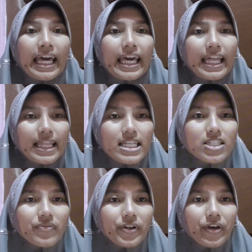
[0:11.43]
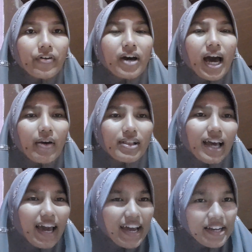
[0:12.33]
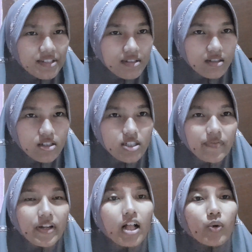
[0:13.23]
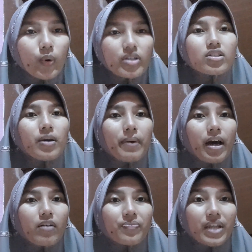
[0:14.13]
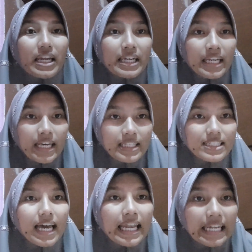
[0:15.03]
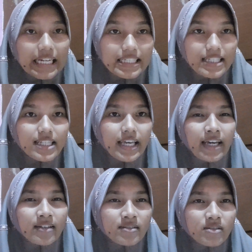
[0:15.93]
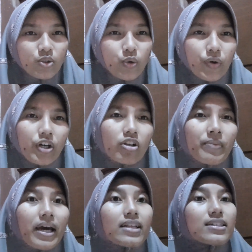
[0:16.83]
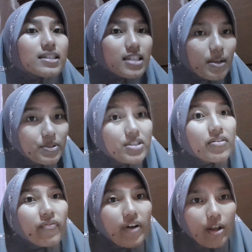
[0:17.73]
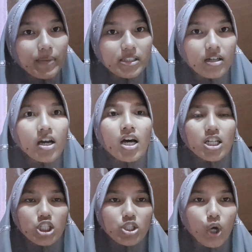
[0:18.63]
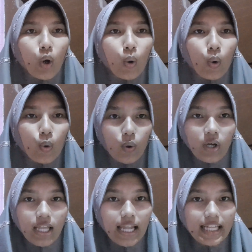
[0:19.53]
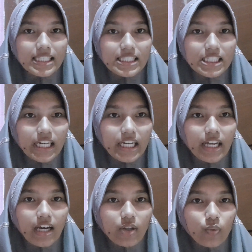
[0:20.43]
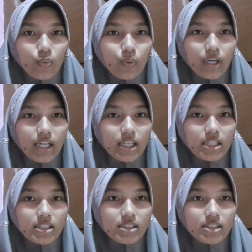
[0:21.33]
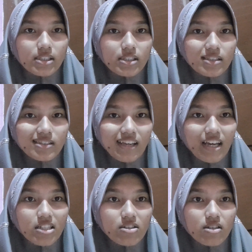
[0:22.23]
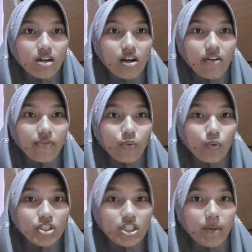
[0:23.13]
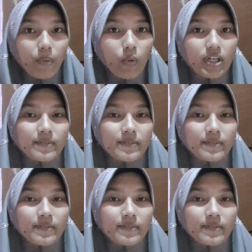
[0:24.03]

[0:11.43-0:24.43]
In this video, I will answer several questions about needs analysis in curriculum and syllabus development. So let's check it out with the answer of question number 1.